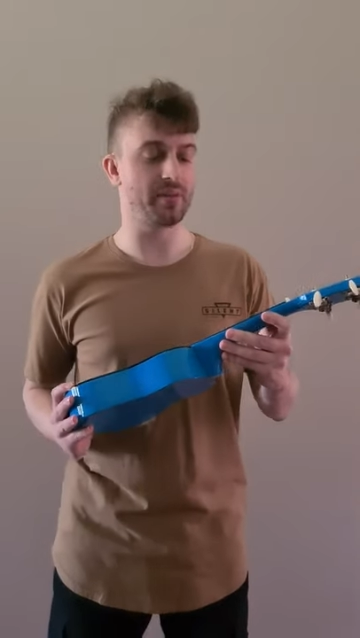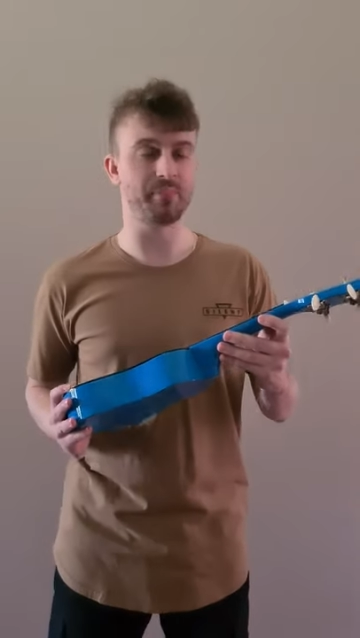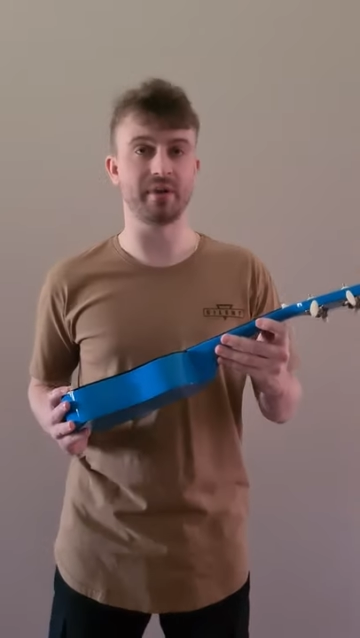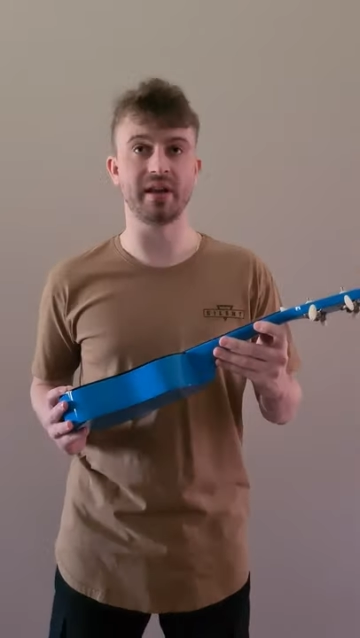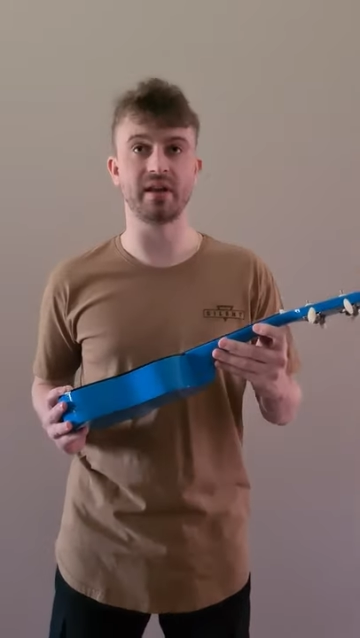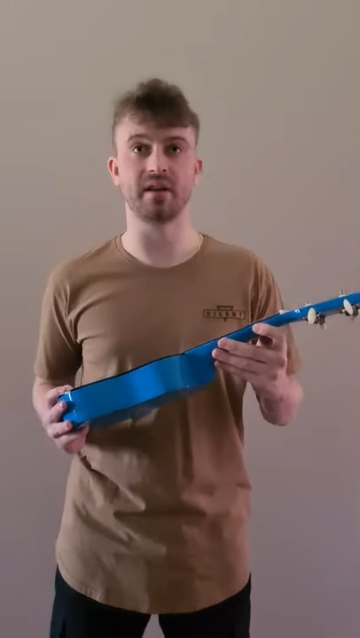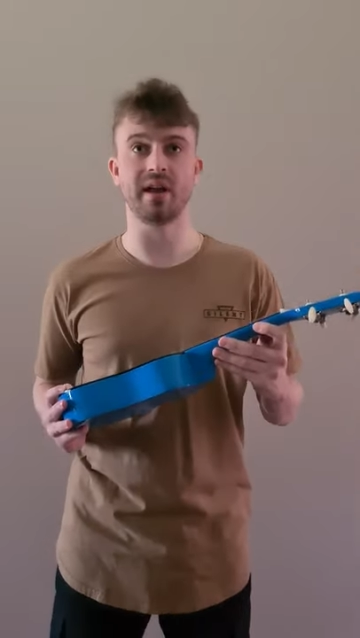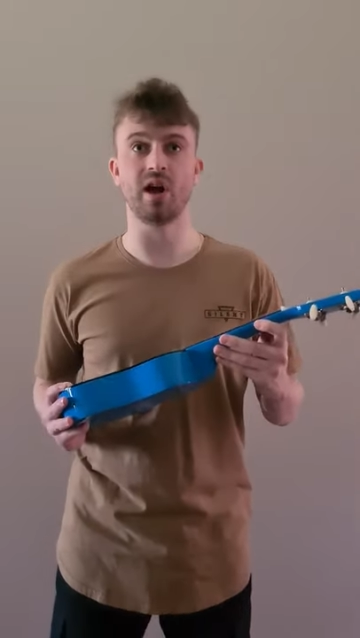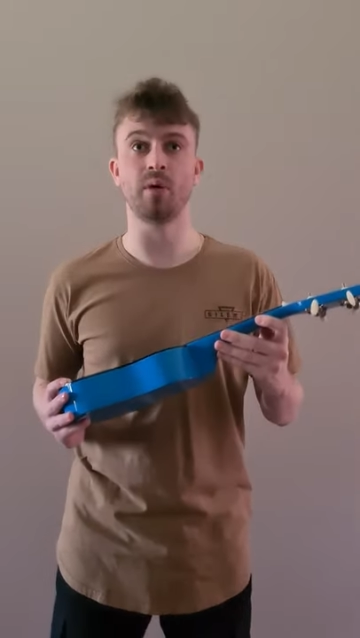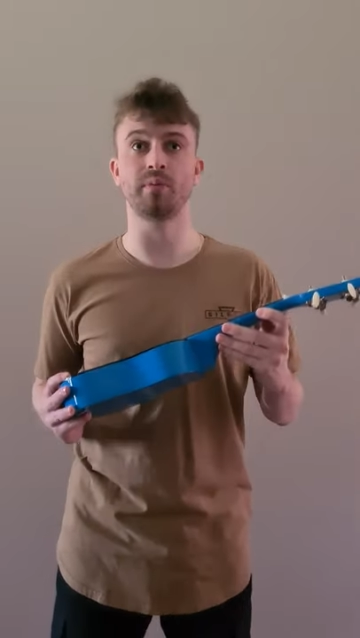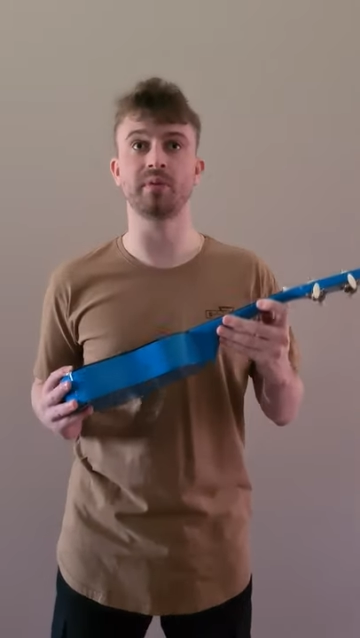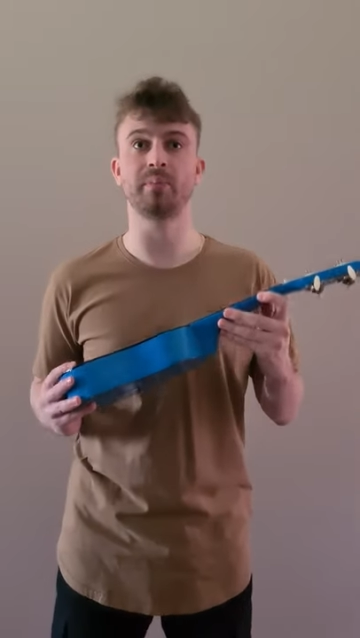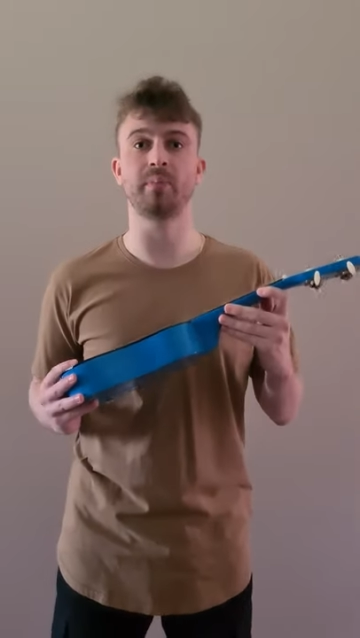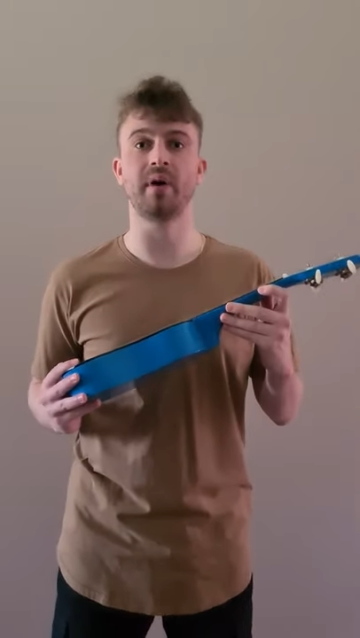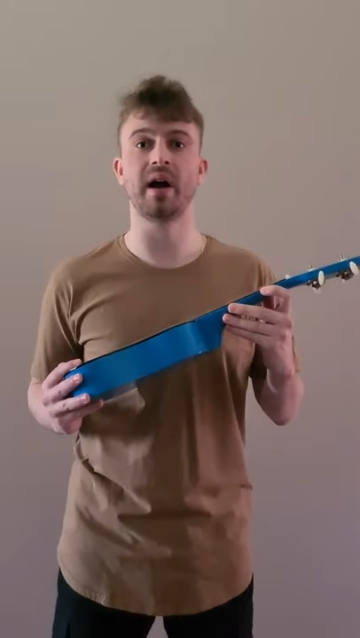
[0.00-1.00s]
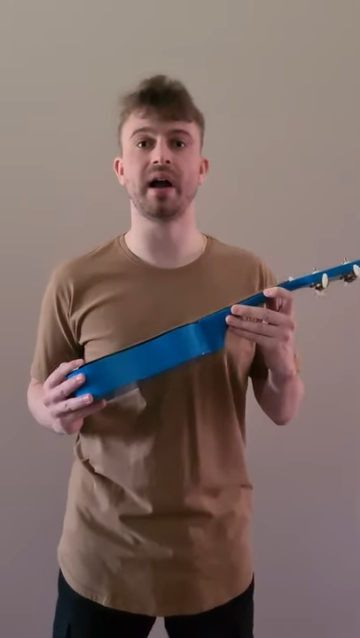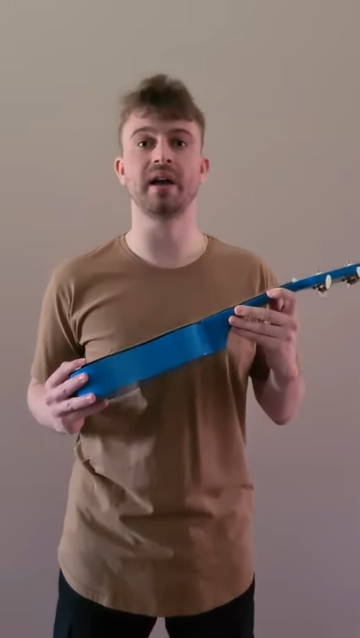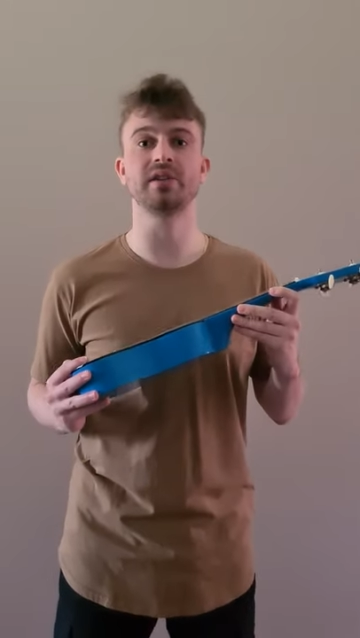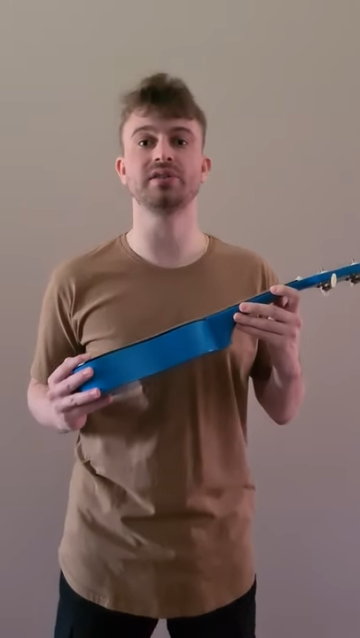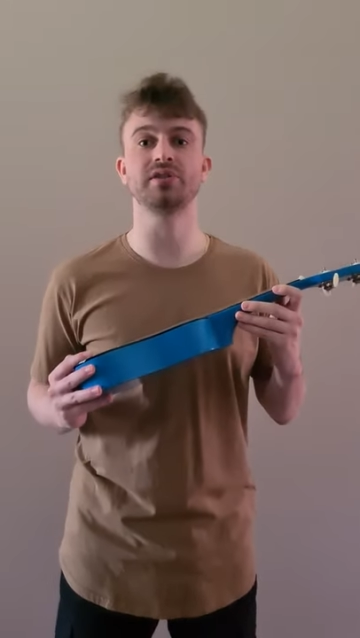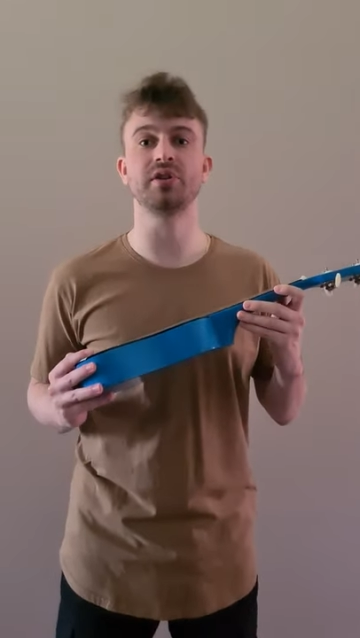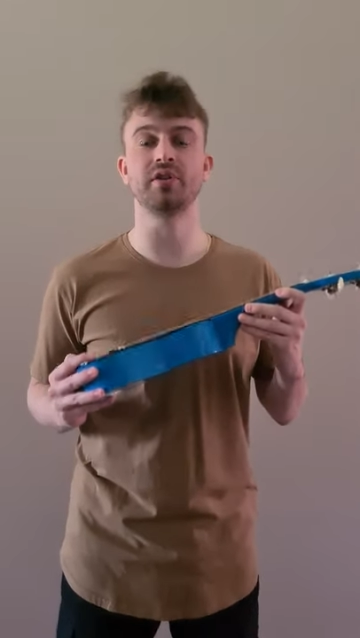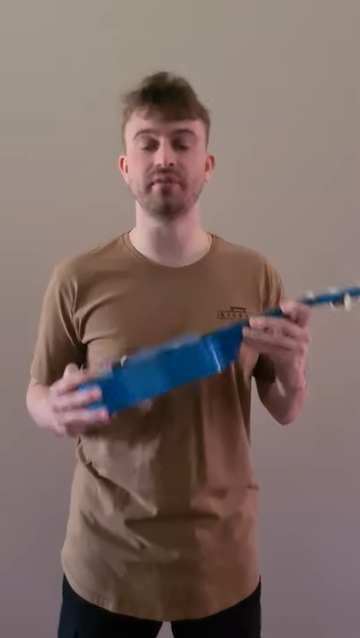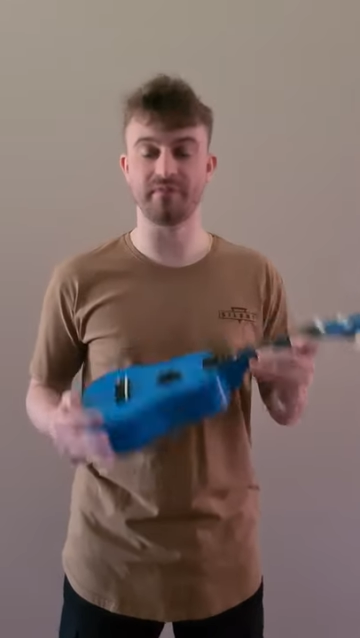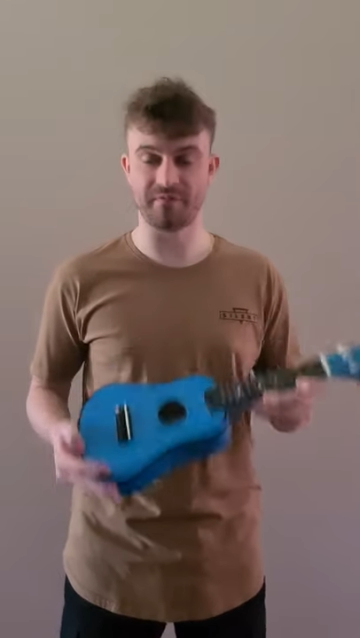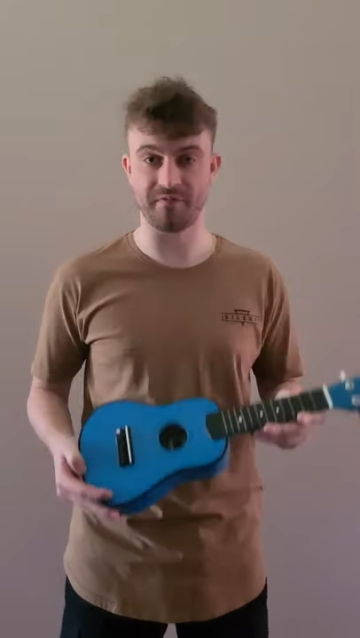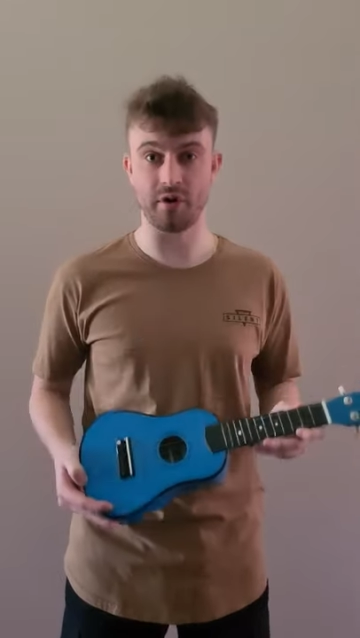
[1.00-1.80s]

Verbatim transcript: been helped by certain